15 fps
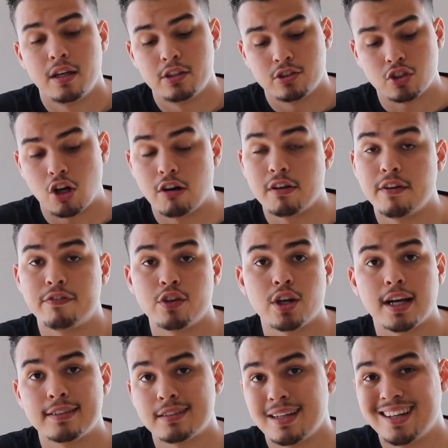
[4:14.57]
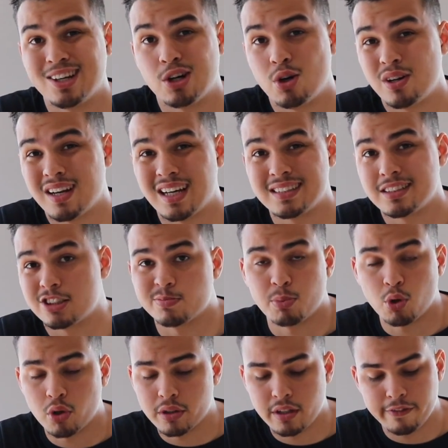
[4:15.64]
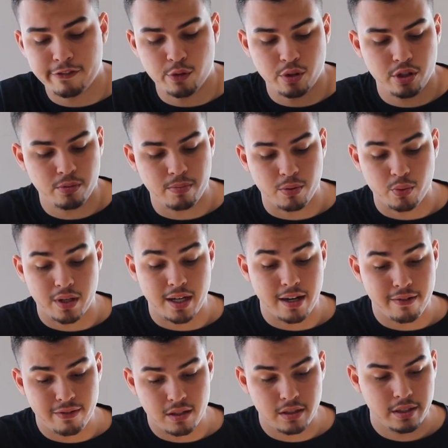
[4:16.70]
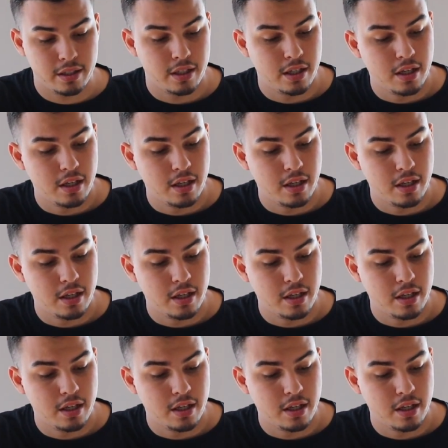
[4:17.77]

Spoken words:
Sorry if you guys didn't know and I just spoiled it for you, but whatever.